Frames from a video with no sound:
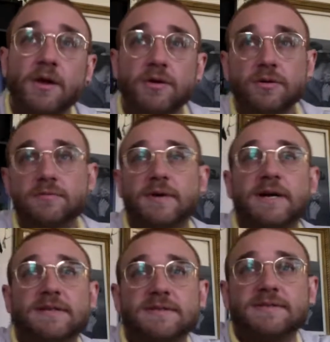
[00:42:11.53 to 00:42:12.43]
who
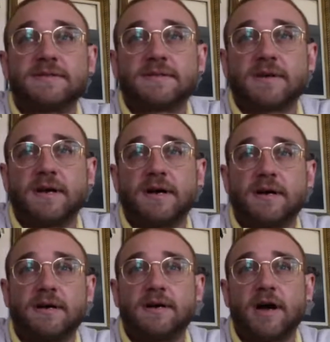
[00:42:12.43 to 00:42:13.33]
was
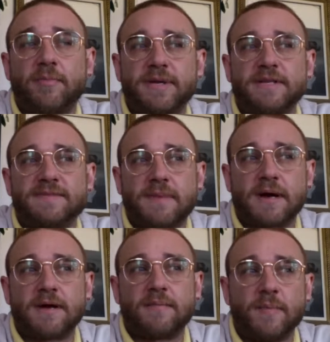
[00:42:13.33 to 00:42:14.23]
helping his
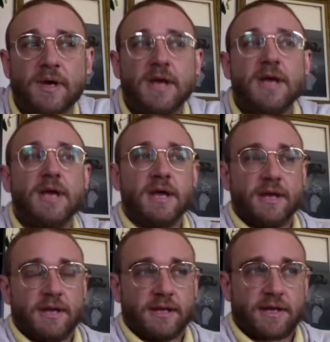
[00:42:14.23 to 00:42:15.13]
mom
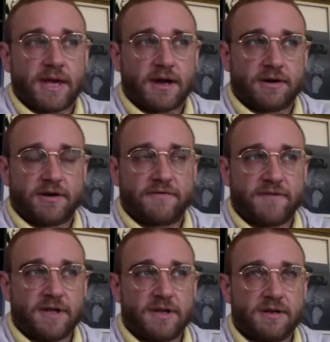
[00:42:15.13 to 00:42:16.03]
get on her
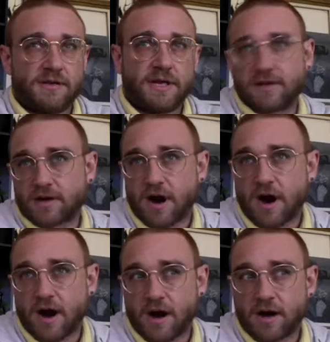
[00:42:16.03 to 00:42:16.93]
feet, needed a
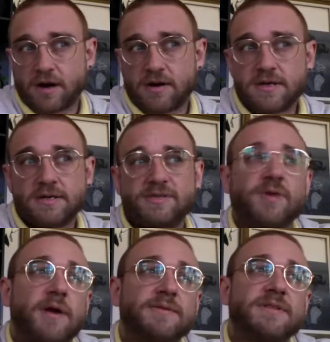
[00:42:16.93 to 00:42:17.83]
car.
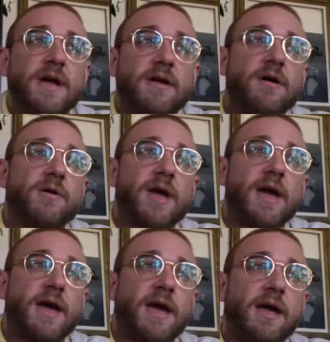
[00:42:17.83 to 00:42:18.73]
So I was like,
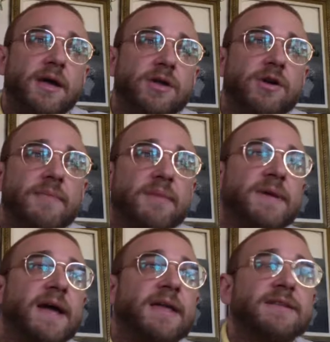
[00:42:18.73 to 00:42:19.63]
okay,
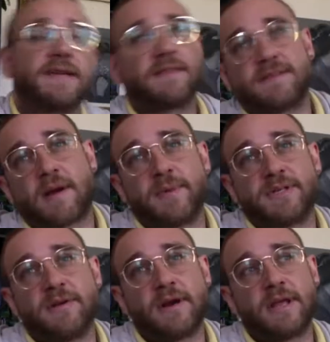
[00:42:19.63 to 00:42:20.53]
maybe I can take this
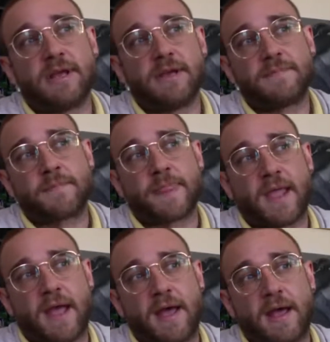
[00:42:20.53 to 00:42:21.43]
opportunity
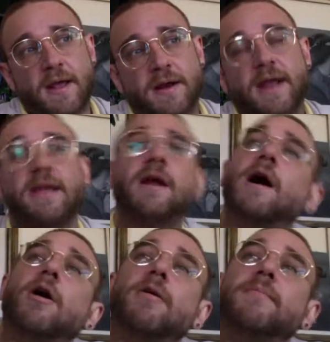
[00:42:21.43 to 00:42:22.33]
and I can
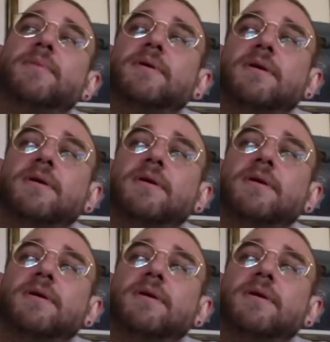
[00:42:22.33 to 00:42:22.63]
help,